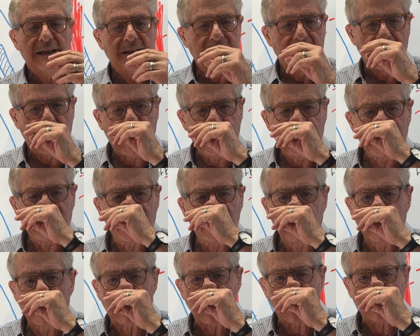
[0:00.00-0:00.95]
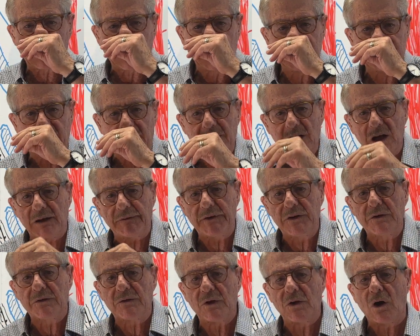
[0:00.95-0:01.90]
The hyaline cartilage that you have in
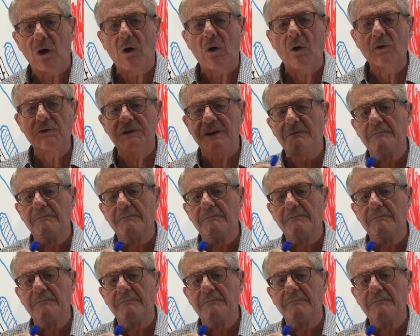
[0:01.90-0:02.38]
your nose,